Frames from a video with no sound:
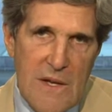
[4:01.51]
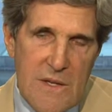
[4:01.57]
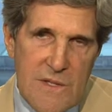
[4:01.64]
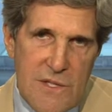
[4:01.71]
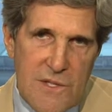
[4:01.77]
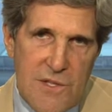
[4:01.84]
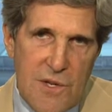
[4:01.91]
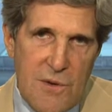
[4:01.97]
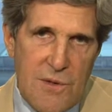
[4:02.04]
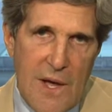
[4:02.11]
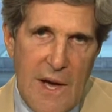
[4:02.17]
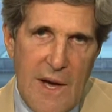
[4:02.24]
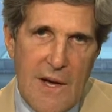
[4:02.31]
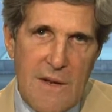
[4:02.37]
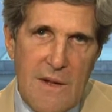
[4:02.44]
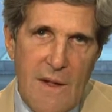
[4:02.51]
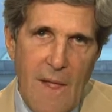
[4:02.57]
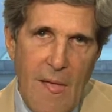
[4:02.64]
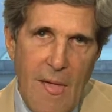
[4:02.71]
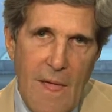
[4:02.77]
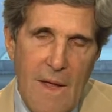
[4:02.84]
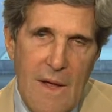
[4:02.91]
To do that,
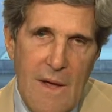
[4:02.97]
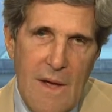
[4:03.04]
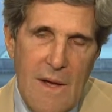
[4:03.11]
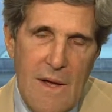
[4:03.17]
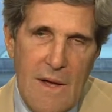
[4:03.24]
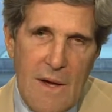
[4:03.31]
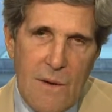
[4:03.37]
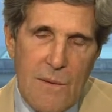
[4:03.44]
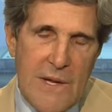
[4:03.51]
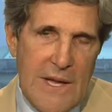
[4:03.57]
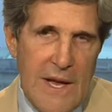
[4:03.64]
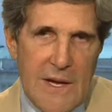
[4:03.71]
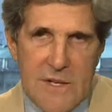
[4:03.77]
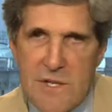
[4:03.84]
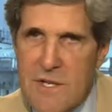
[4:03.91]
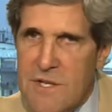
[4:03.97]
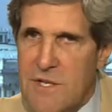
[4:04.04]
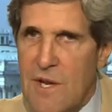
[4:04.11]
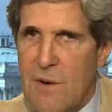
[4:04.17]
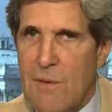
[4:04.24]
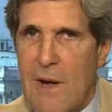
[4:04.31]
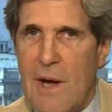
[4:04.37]
we can't just
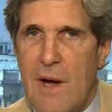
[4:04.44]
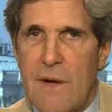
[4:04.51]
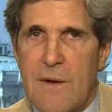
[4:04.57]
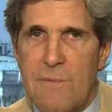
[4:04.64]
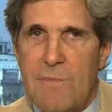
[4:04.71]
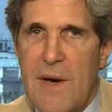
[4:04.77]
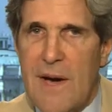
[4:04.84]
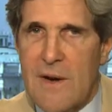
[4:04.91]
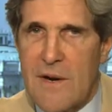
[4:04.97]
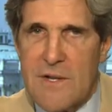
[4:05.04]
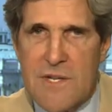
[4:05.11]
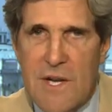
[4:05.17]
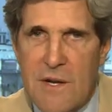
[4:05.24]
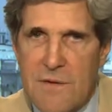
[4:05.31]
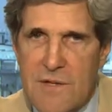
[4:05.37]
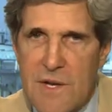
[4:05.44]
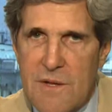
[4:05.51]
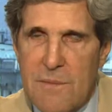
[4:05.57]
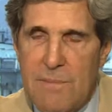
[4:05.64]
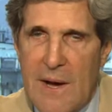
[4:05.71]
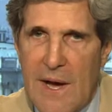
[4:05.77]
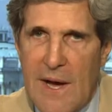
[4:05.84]
sit around and pat ourselves on
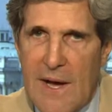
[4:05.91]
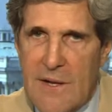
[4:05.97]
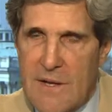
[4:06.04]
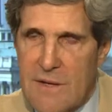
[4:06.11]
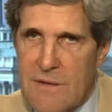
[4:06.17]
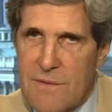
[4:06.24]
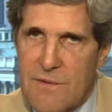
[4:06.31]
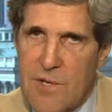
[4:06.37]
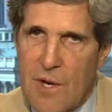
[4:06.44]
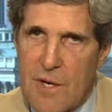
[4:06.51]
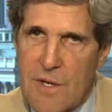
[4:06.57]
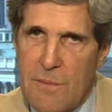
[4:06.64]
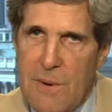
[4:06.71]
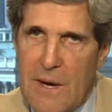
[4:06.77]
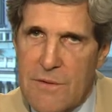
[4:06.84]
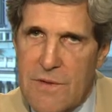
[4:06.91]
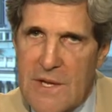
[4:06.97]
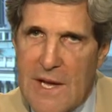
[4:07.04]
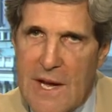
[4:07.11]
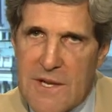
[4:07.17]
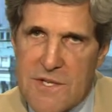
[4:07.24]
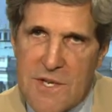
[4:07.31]
the back and talk about
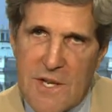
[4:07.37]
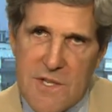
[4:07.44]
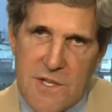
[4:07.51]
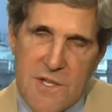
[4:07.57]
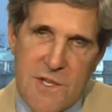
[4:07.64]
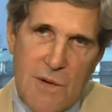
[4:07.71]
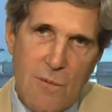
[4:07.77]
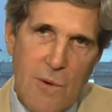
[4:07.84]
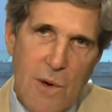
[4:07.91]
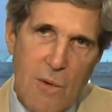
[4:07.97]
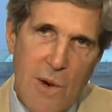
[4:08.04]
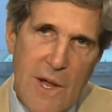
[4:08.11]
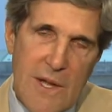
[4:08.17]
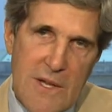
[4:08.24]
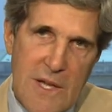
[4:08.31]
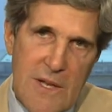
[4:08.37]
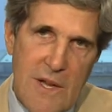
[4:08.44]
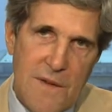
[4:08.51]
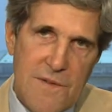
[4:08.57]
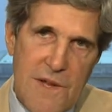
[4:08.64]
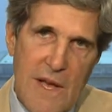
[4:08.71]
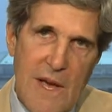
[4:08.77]
the assets that we were lucky
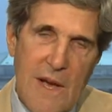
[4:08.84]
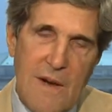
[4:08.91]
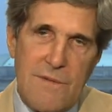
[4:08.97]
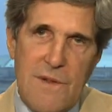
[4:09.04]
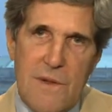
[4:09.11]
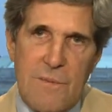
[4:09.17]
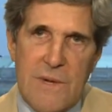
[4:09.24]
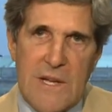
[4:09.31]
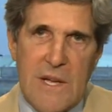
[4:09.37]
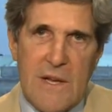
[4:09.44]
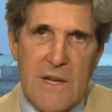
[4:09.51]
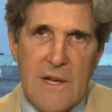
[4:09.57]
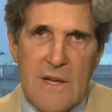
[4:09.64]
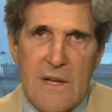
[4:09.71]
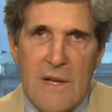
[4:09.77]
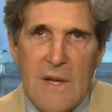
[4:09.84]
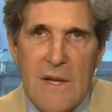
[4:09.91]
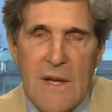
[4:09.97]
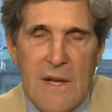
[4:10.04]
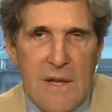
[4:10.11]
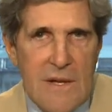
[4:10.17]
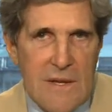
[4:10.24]
enough to have in the beginning
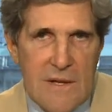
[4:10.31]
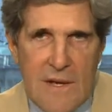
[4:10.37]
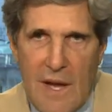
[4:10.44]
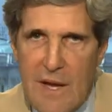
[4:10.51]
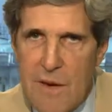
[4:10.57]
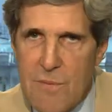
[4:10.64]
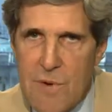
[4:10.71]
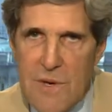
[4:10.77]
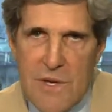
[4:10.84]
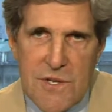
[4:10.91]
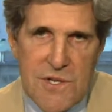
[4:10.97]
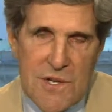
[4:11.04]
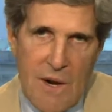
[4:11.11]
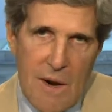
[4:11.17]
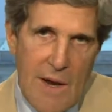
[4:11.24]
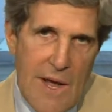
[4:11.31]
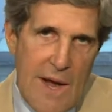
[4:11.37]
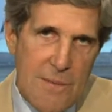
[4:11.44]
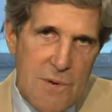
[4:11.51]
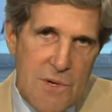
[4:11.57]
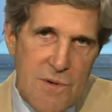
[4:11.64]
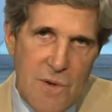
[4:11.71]
in Cambridge, in our
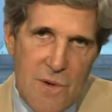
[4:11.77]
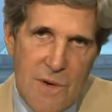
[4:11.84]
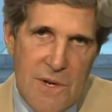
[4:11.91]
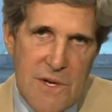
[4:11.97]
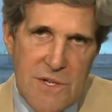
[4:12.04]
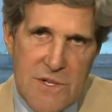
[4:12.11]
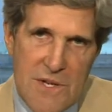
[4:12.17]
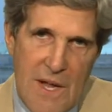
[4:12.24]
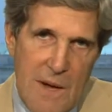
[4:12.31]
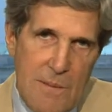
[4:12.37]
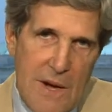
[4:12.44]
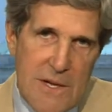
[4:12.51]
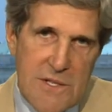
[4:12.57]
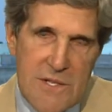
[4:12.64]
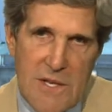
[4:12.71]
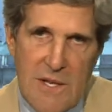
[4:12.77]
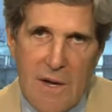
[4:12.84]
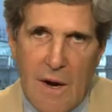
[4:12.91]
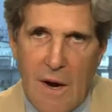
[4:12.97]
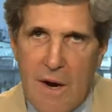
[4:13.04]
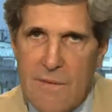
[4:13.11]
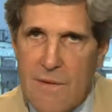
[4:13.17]
laboratories, at MIT,
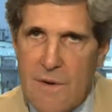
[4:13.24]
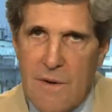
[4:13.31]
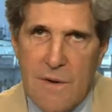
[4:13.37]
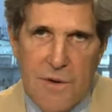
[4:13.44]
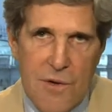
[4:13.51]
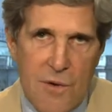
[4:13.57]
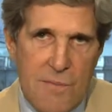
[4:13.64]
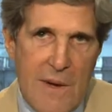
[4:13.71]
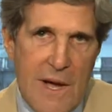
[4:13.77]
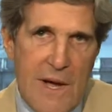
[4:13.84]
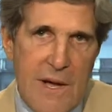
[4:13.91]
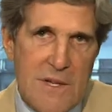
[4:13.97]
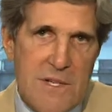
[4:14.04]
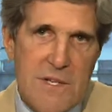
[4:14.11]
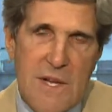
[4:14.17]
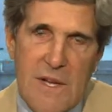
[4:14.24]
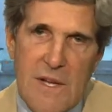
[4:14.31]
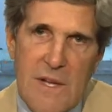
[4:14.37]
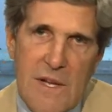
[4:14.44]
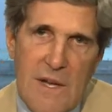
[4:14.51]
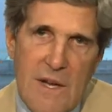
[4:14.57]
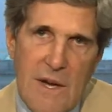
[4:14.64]
Harvard, UMass,
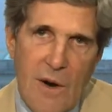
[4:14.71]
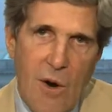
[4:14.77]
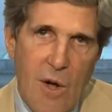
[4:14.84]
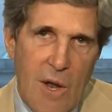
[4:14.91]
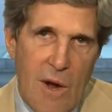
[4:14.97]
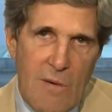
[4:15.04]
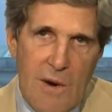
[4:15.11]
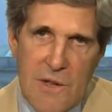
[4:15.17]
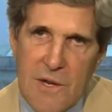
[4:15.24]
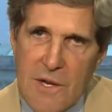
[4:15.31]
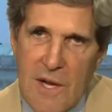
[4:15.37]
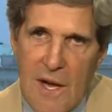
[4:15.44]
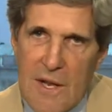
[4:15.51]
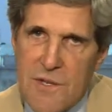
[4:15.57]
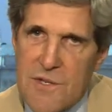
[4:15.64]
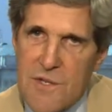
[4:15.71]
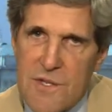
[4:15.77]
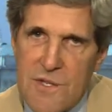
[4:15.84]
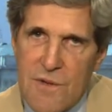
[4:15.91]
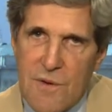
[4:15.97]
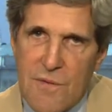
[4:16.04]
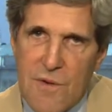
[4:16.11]
all our other colleges
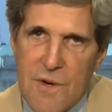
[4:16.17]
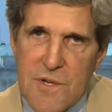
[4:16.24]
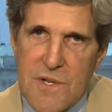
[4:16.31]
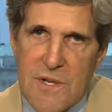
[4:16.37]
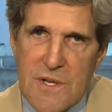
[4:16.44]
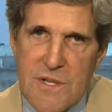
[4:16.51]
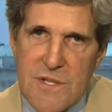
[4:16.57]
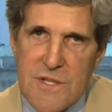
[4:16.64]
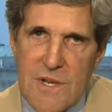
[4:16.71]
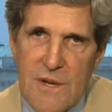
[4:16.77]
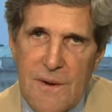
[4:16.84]
and universities.